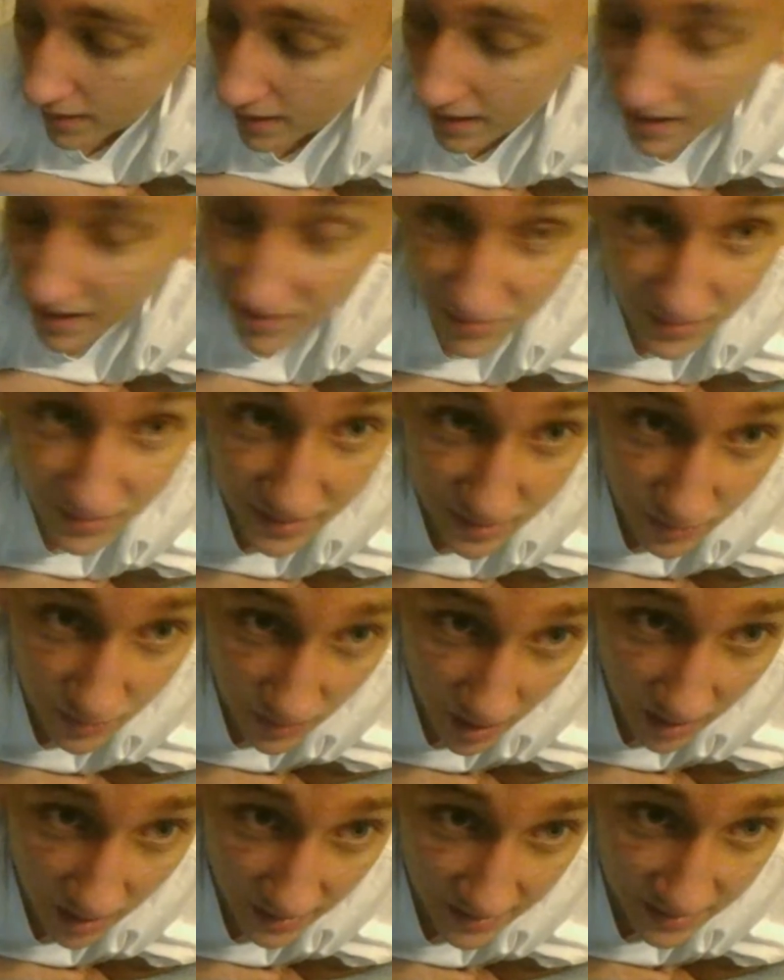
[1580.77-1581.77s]
If we do
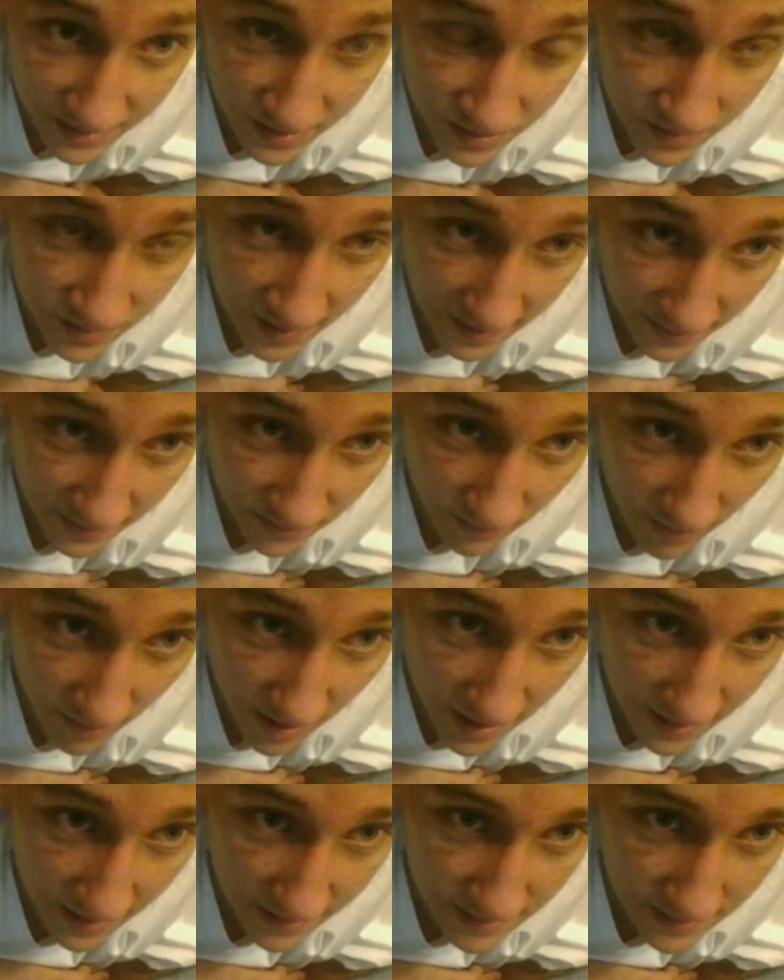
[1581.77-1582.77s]
not get the track
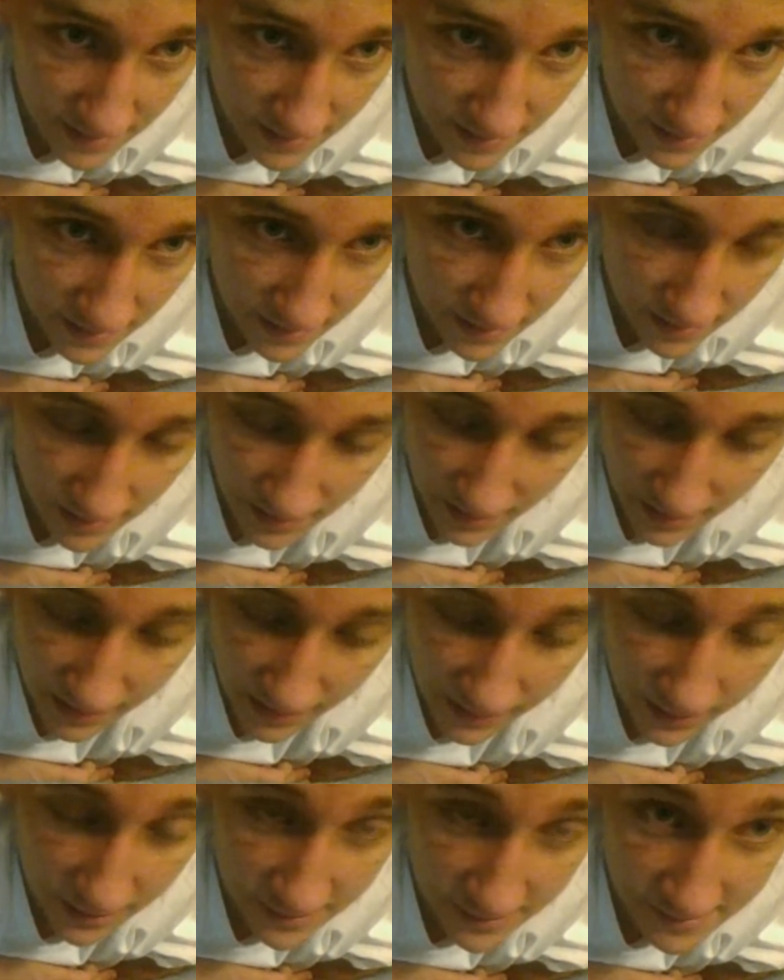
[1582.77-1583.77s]
ride in
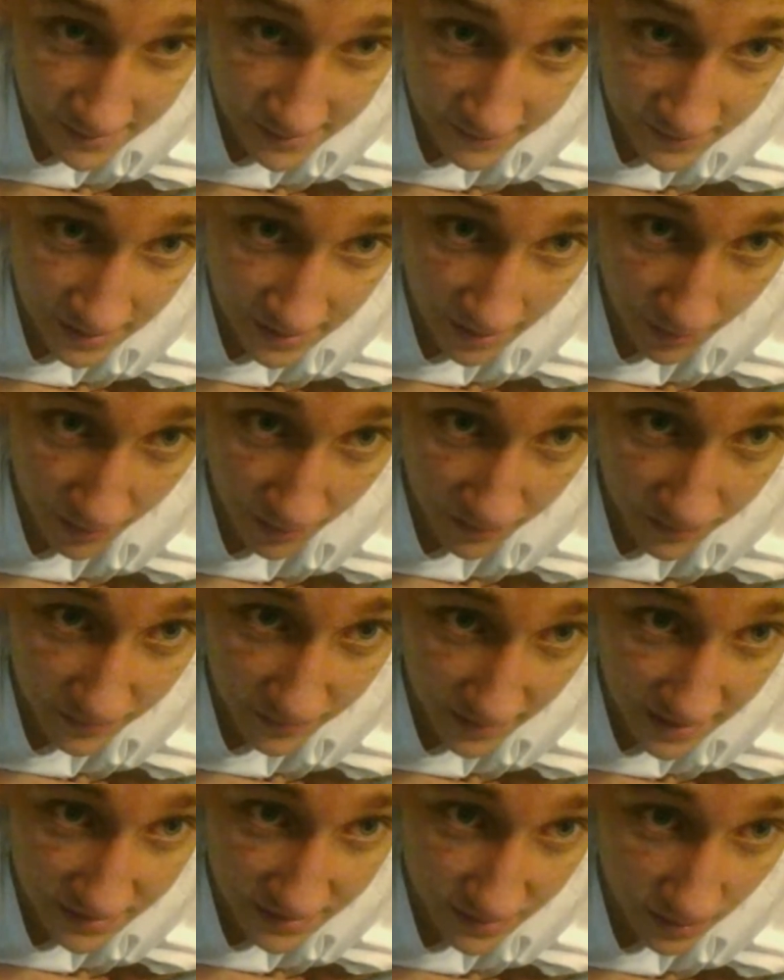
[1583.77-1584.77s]
a decent enough time, or if
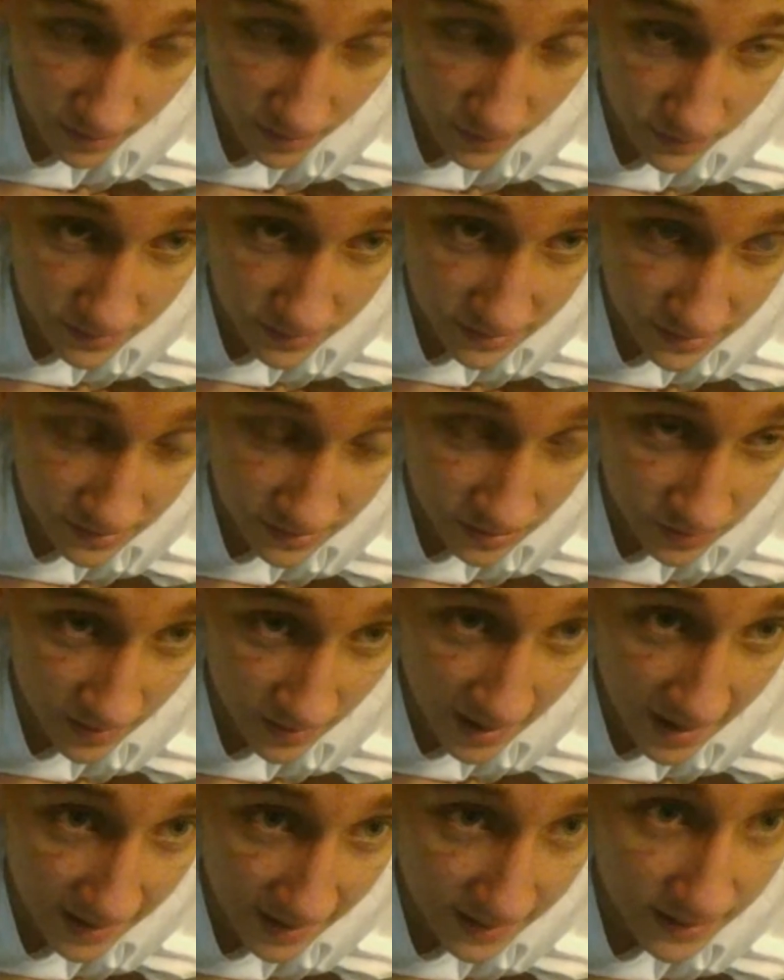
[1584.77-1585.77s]
NASCAR loses the
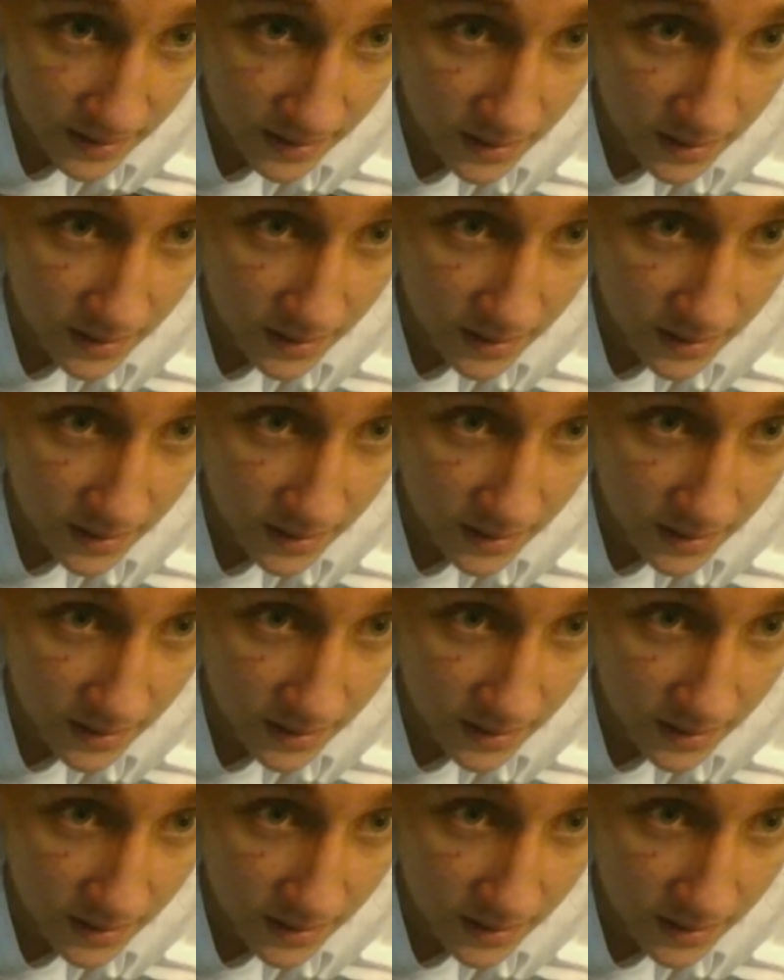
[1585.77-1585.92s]
track,